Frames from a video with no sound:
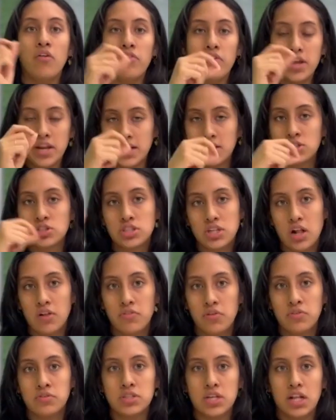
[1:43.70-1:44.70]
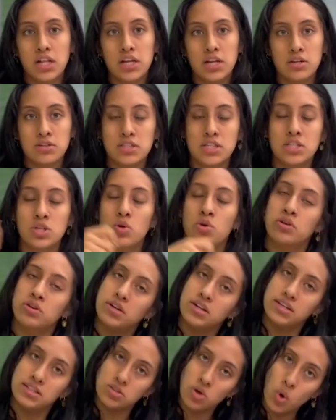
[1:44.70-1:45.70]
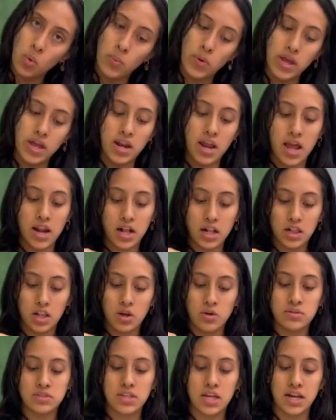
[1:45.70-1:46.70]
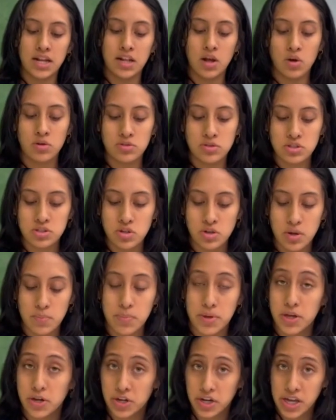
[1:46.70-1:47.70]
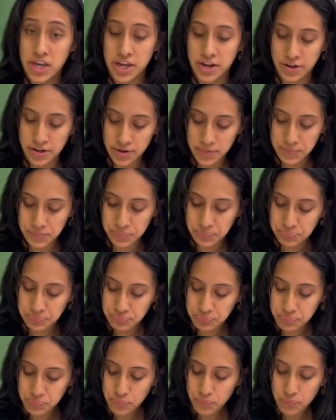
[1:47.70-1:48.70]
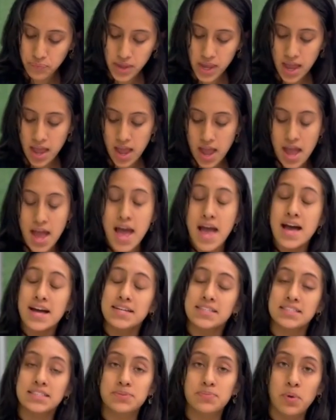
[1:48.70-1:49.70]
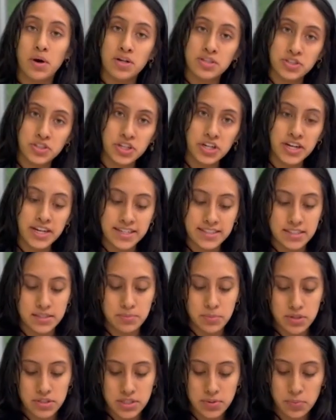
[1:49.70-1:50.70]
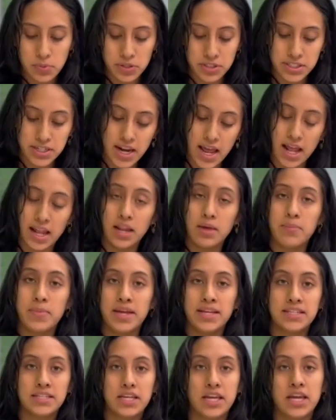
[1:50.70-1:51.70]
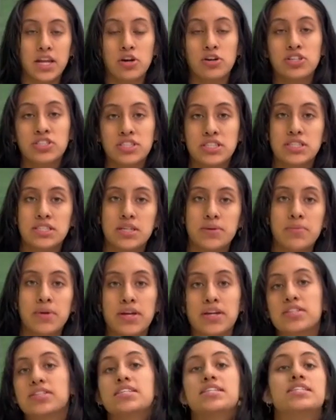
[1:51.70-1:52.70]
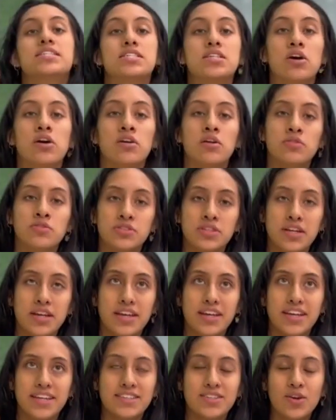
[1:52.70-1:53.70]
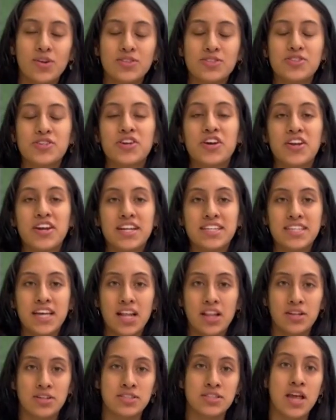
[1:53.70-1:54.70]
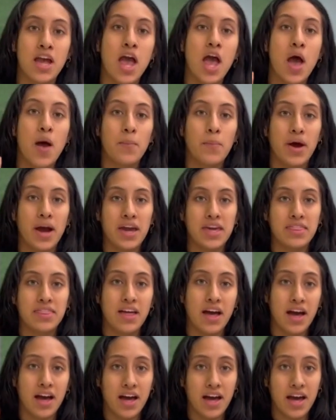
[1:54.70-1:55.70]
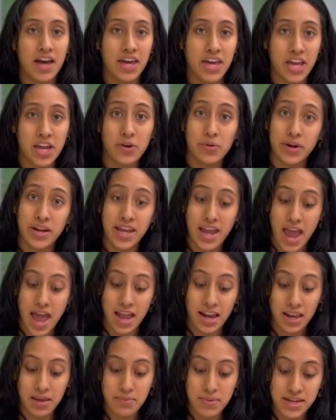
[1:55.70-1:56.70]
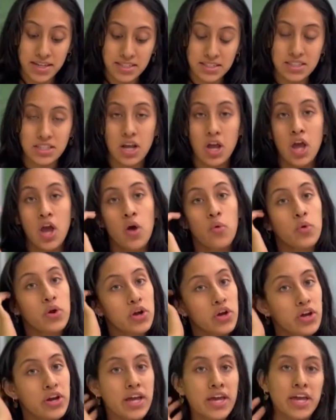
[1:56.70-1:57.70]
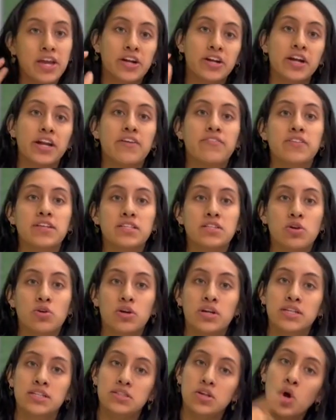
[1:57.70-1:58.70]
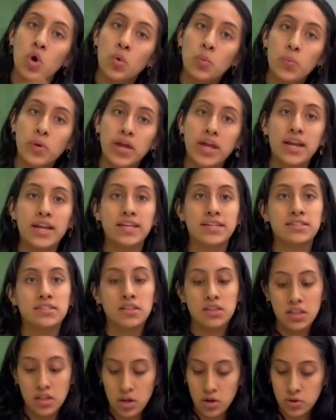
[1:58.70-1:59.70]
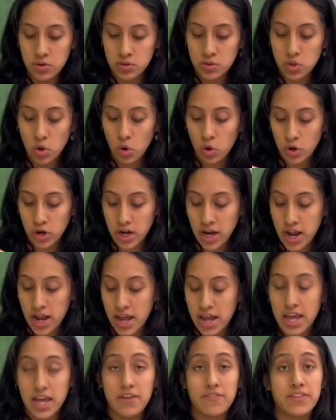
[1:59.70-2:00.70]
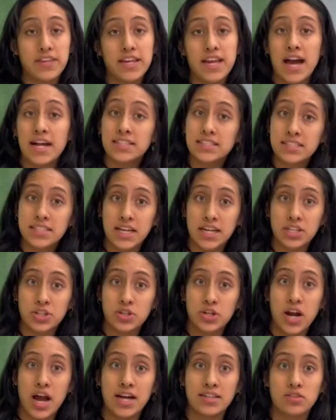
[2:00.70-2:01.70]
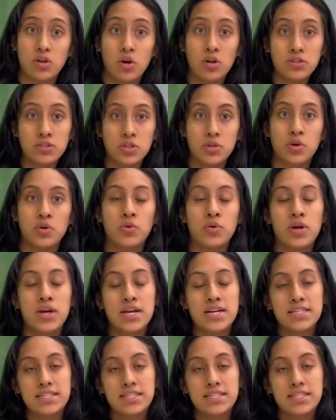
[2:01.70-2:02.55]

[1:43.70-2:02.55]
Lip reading: in our cell phone telling us the door is open and closed, and it also is going to appear here. The buzzer is the most important element in our system because it's also going to tell us by the hearing element. We're going to hear if the door is open, is closed, or if the gas detector has also